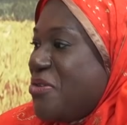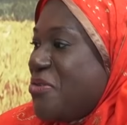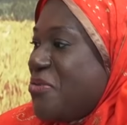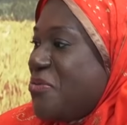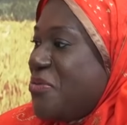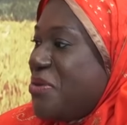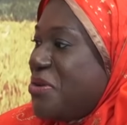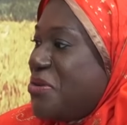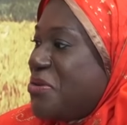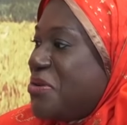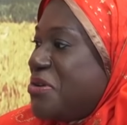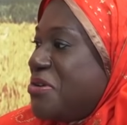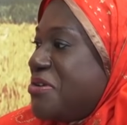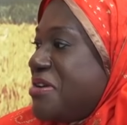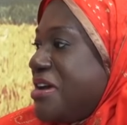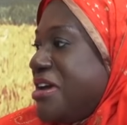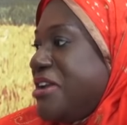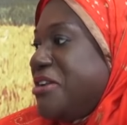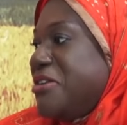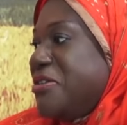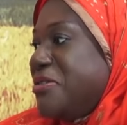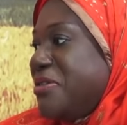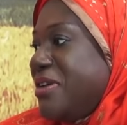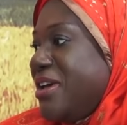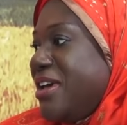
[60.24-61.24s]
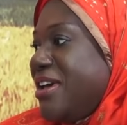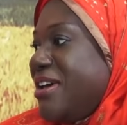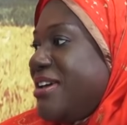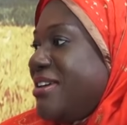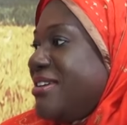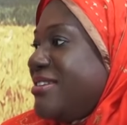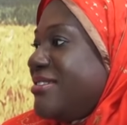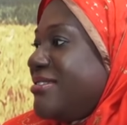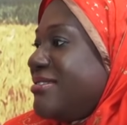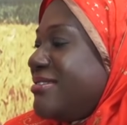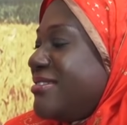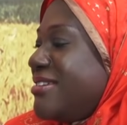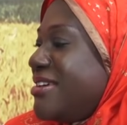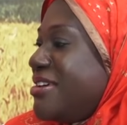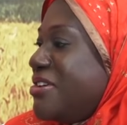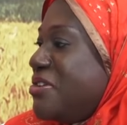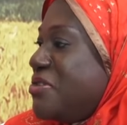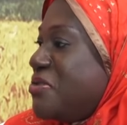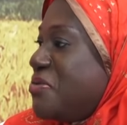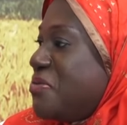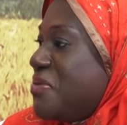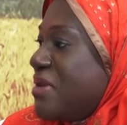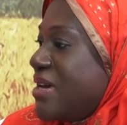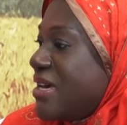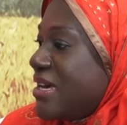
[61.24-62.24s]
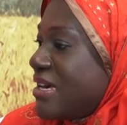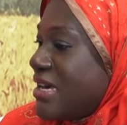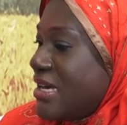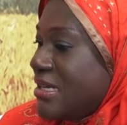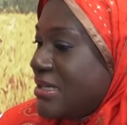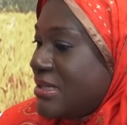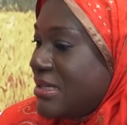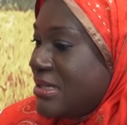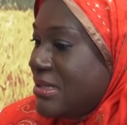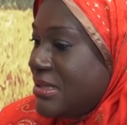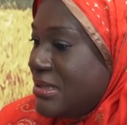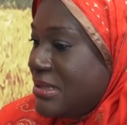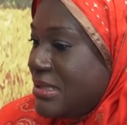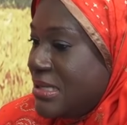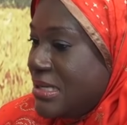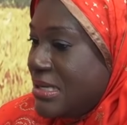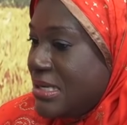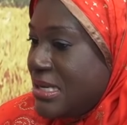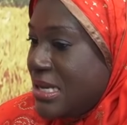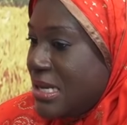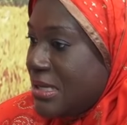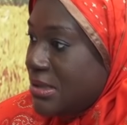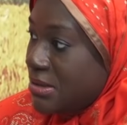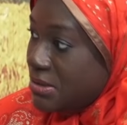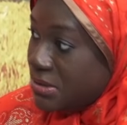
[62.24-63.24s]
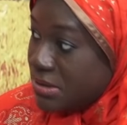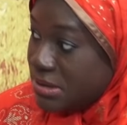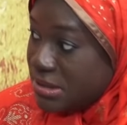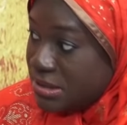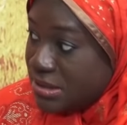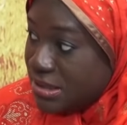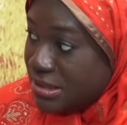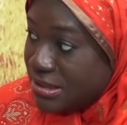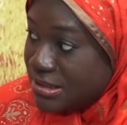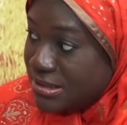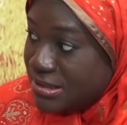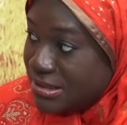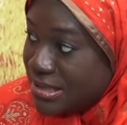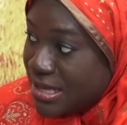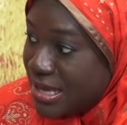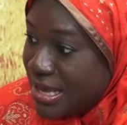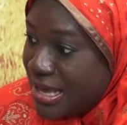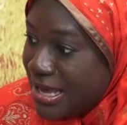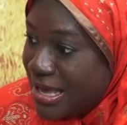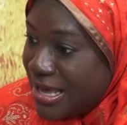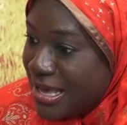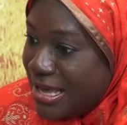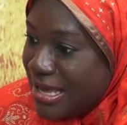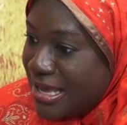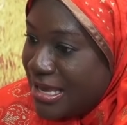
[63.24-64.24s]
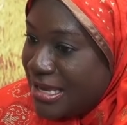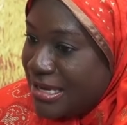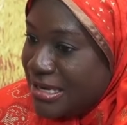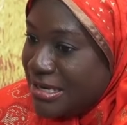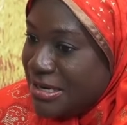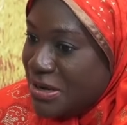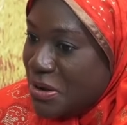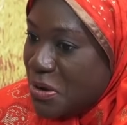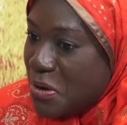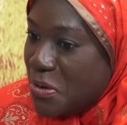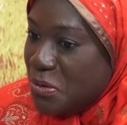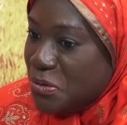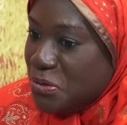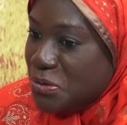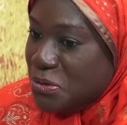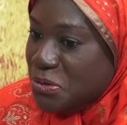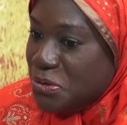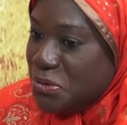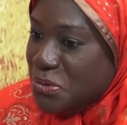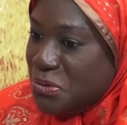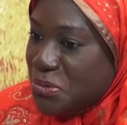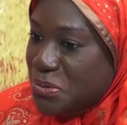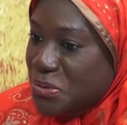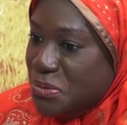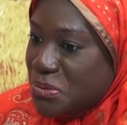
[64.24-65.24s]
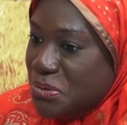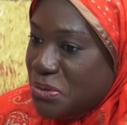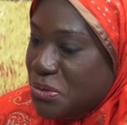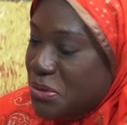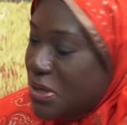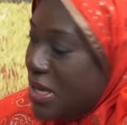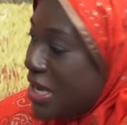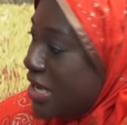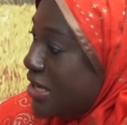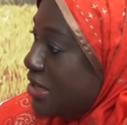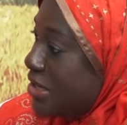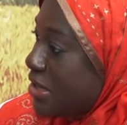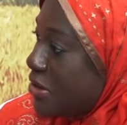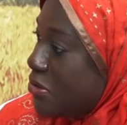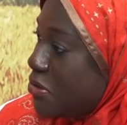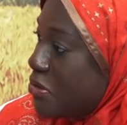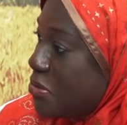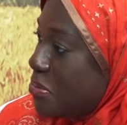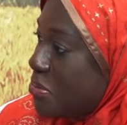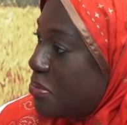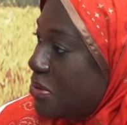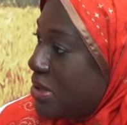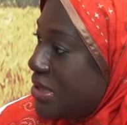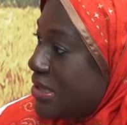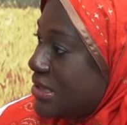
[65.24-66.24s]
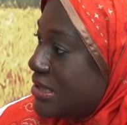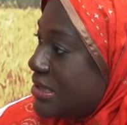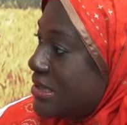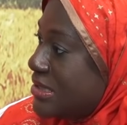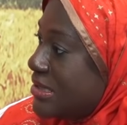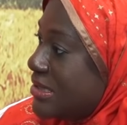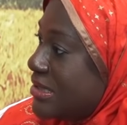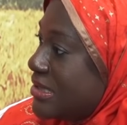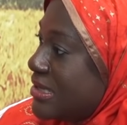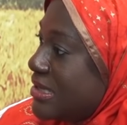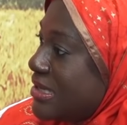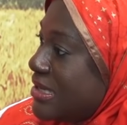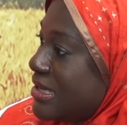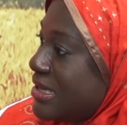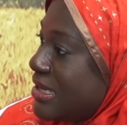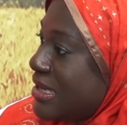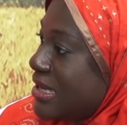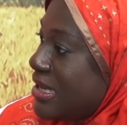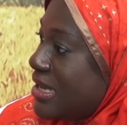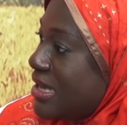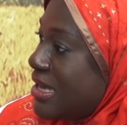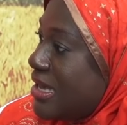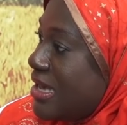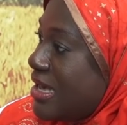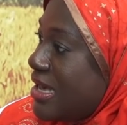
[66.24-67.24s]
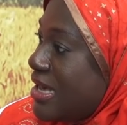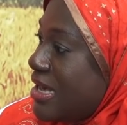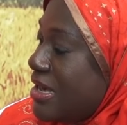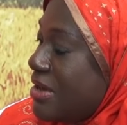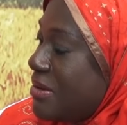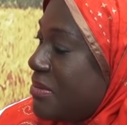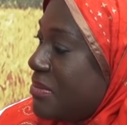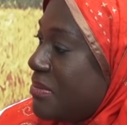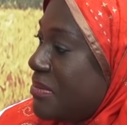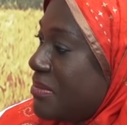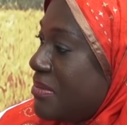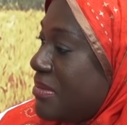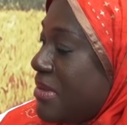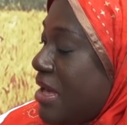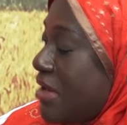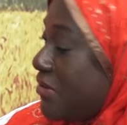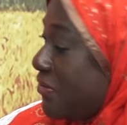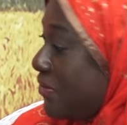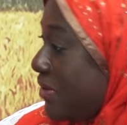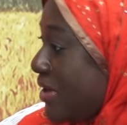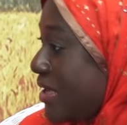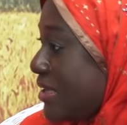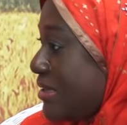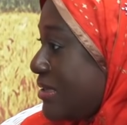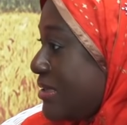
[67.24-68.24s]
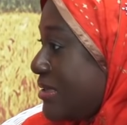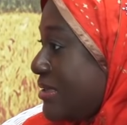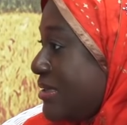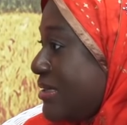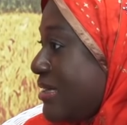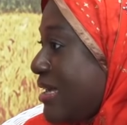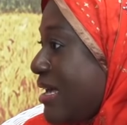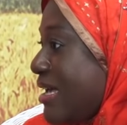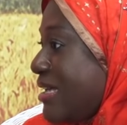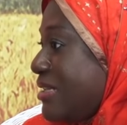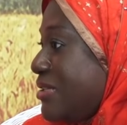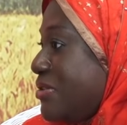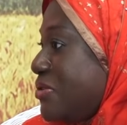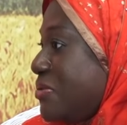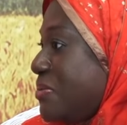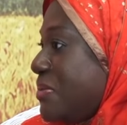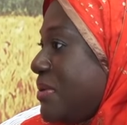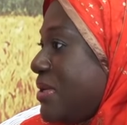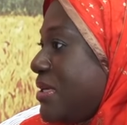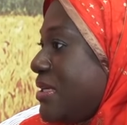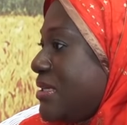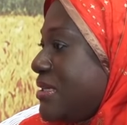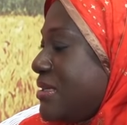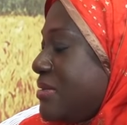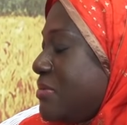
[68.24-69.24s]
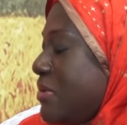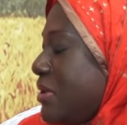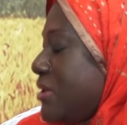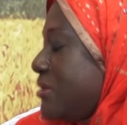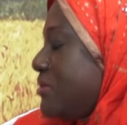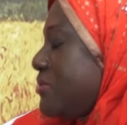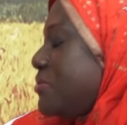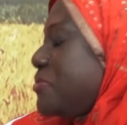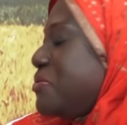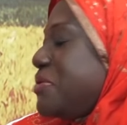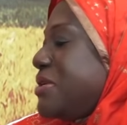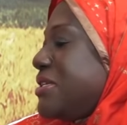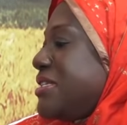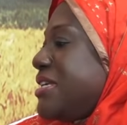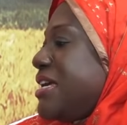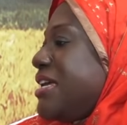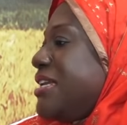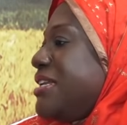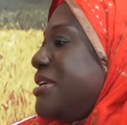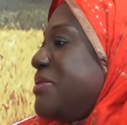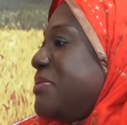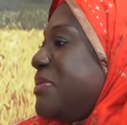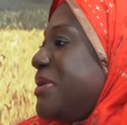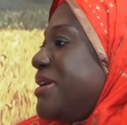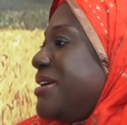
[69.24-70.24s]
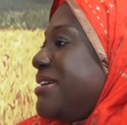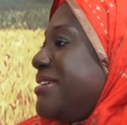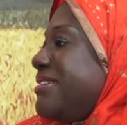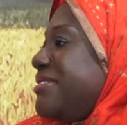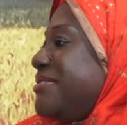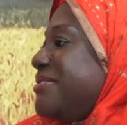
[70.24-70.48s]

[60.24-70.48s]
We know you're a lawyer and you work as a senior associate and also you head the corporate um, affairs at your place. But who is Halima?